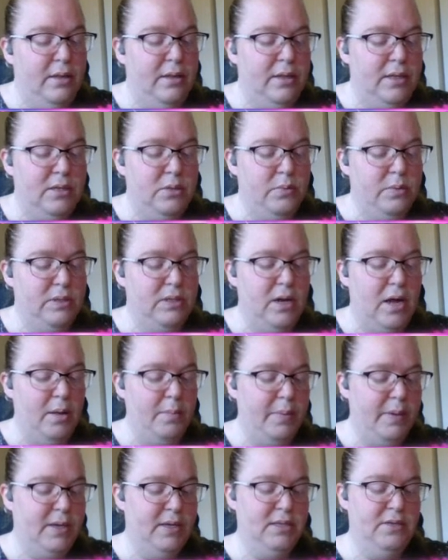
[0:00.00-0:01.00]
This was not
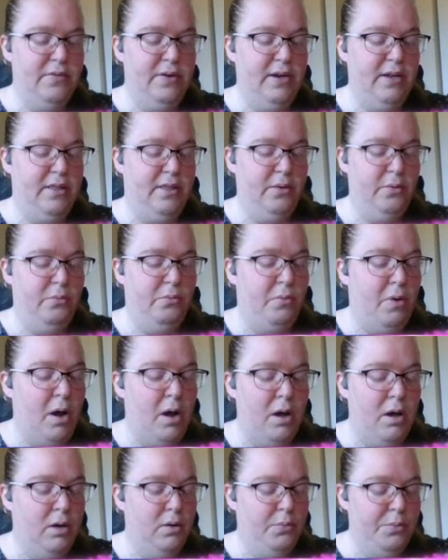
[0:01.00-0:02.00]
because of anything
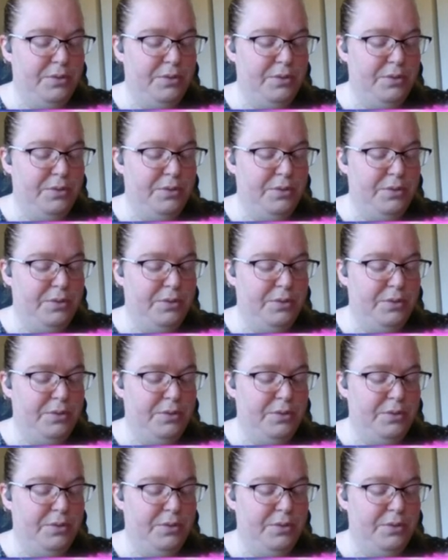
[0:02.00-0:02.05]
wrong